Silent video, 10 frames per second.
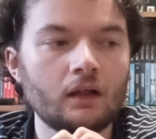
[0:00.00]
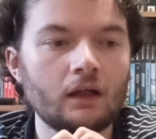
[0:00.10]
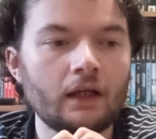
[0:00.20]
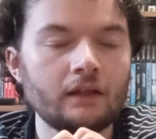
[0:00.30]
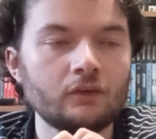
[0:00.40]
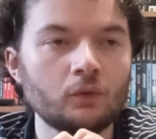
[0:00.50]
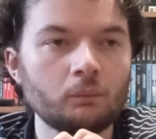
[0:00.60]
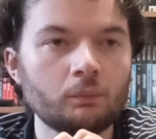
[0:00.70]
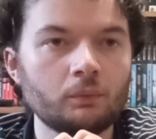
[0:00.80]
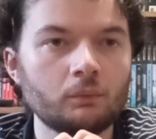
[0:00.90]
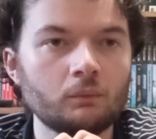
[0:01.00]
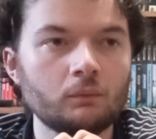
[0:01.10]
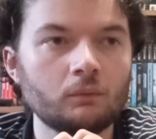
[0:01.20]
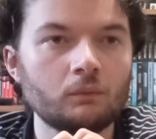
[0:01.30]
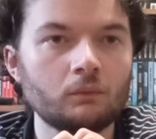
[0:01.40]
I ended up
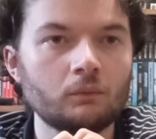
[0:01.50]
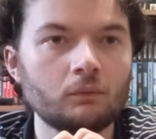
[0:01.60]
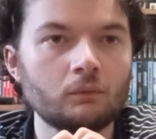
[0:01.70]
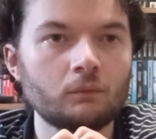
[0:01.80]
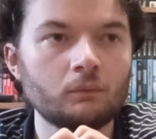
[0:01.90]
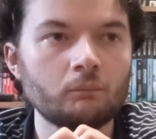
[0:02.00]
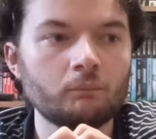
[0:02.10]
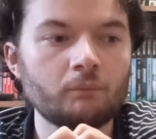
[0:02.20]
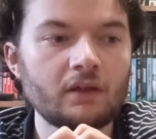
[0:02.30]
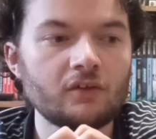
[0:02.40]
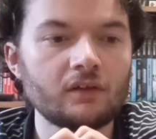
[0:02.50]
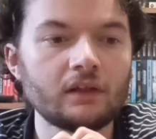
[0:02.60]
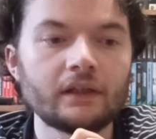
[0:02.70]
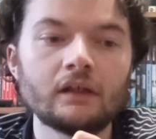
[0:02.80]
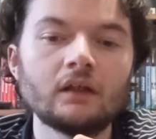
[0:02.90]

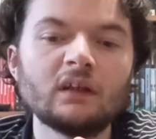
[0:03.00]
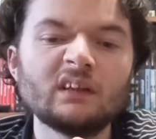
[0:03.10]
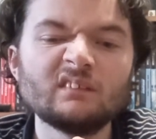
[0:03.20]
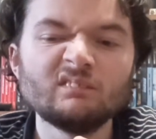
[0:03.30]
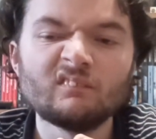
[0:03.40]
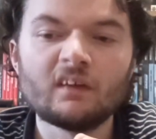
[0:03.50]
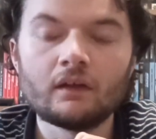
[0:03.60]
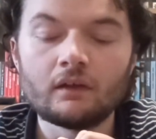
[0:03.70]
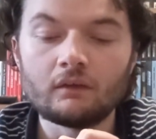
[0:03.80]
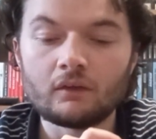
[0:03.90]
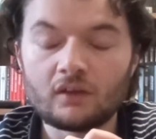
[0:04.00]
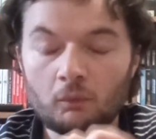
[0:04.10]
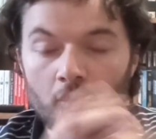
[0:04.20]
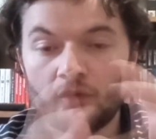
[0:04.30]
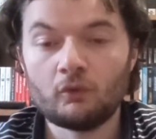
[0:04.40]
basically,
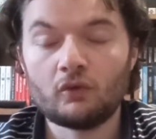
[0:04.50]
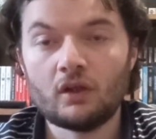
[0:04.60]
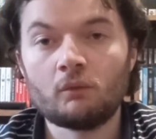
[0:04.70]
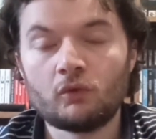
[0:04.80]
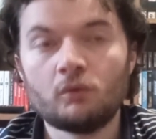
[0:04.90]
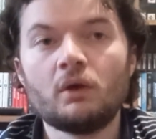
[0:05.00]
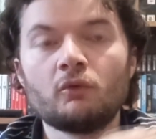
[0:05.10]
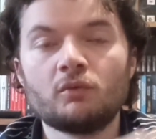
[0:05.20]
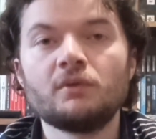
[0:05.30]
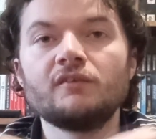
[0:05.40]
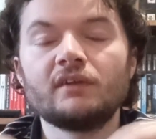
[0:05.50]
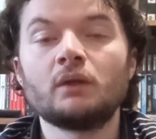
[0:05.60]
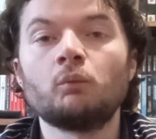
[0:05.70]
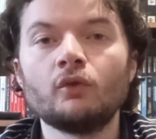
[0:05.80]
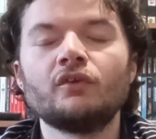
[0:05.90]
because I was specifically
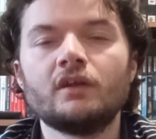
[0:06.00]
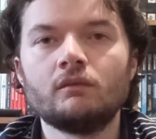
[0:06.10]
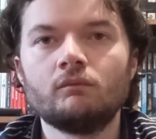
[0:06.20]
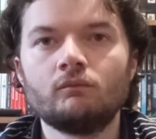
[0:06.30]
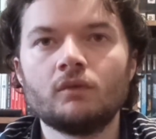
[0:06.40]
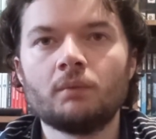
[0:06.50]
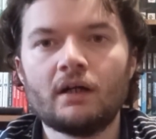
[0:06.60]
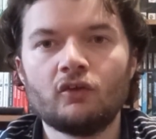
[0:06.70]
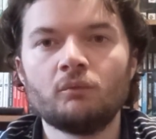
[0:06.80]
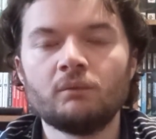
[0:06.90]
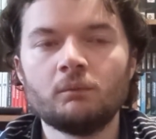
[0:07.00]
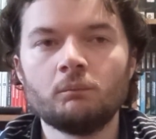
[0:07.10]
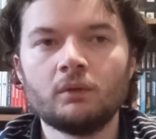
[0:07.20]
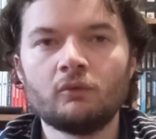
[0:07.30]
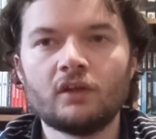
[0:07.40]
wanting to buy something,
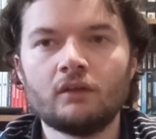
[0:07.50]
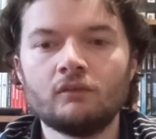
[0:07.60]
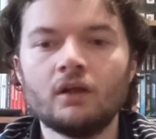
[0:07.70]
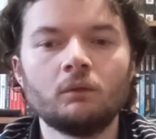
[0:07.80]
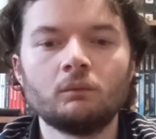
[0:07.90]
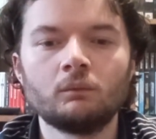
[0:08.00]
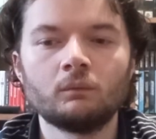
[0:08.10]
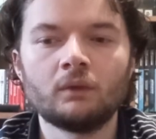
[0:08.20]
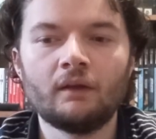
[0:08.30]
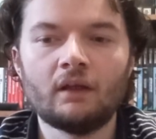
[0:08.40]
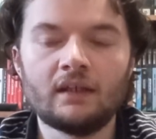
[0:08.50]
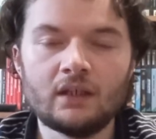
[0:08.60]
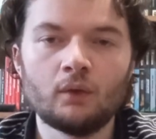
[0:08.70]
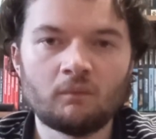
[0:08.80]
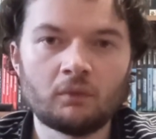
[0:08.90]
but it was like, no, I need
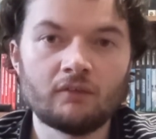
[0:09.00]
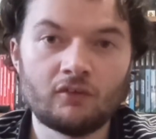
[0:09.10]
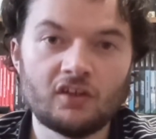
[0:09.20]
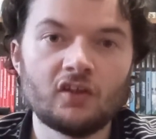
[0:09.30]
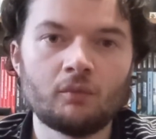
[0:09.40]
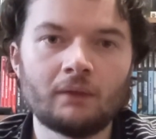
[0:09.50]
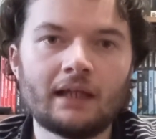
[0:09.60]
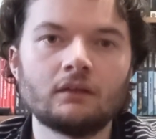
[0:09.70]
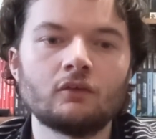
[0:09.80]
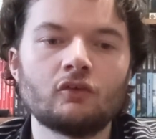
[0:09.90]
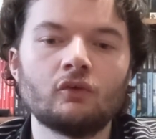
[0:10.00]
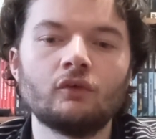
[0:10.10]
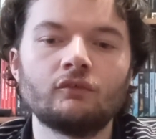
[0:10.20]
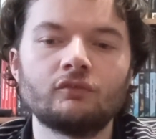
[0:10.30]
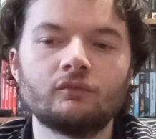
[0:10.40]
all the money for sensible adult
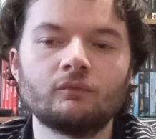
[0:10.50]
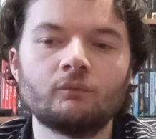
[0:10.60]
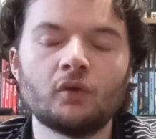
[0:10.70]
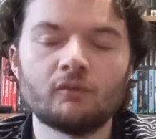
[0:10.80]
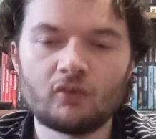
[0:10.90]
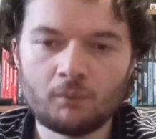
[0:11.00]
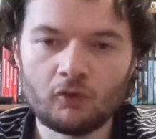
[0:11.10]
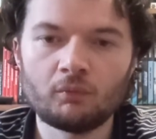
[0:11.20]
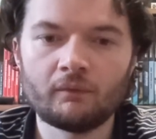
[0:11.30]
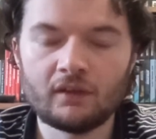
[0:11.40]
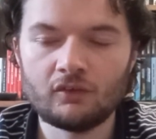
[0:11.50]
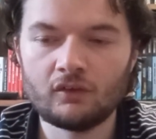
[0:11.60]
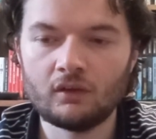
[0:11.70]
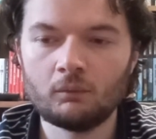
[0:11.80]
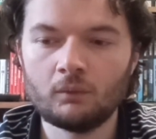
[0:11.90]
stuff. So the responsible thing to
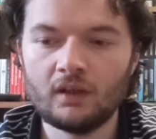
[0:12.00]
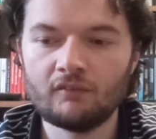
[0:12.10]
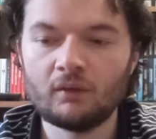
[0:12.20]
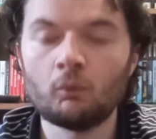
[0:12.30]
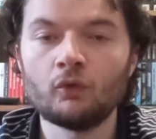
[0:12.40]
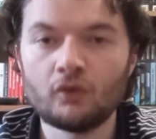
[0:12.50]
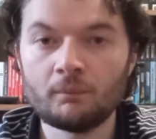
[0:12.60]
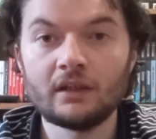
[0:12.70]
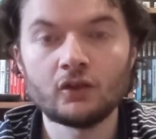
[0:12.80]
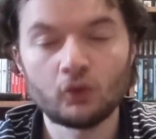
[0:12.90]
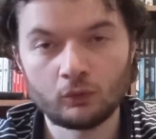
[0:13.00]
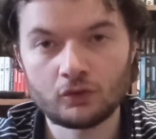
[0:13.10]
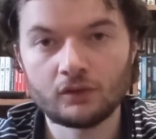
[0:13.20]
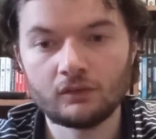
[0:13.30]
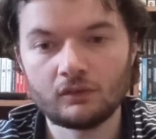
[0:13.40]
do, if I want to be
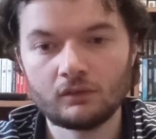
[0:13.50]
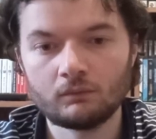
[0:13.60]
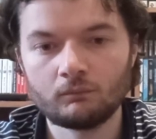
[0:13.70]
indulgent,